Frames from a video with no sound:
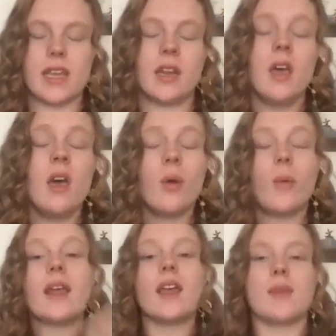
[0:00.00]
And
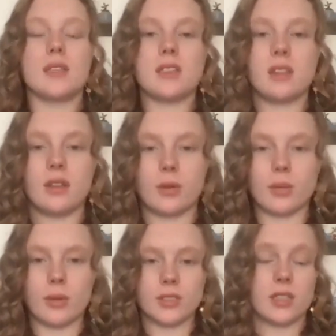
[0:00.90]
when I came into the
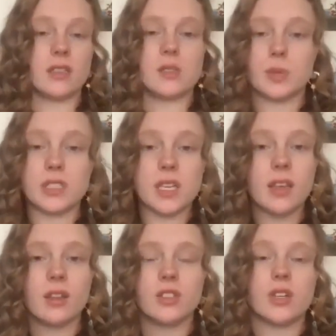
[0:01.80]
lower world on this
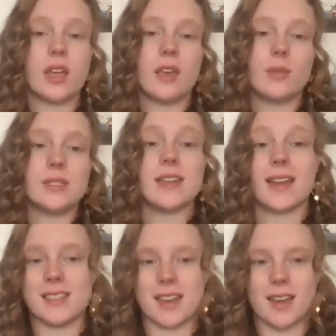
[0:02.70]
particular journey, it was
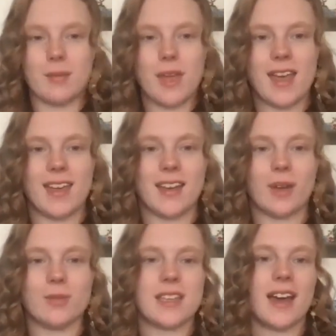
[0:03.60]
nighttime and
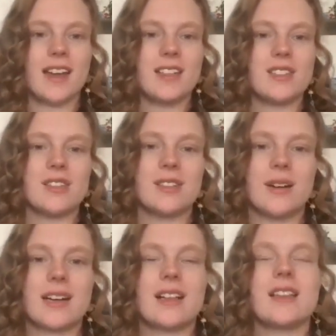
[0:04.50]
I was guided to
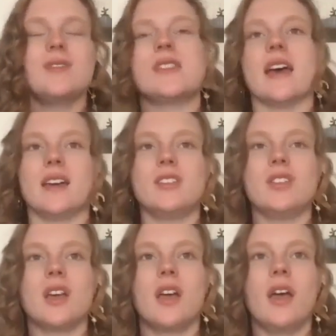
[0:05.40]
a cliff's edge.